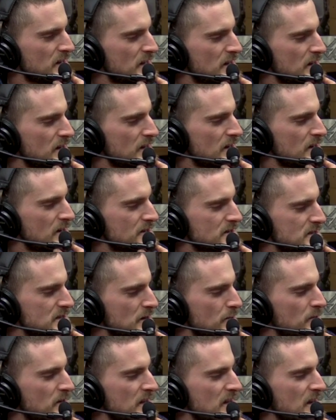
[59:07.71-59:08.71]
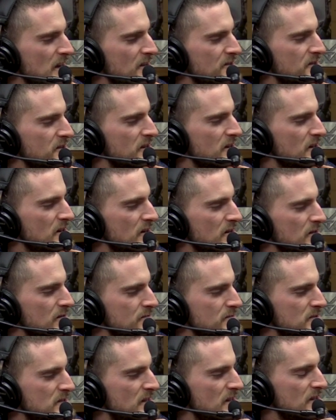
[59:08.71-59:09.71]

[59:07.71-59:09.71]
Uh, somebody out there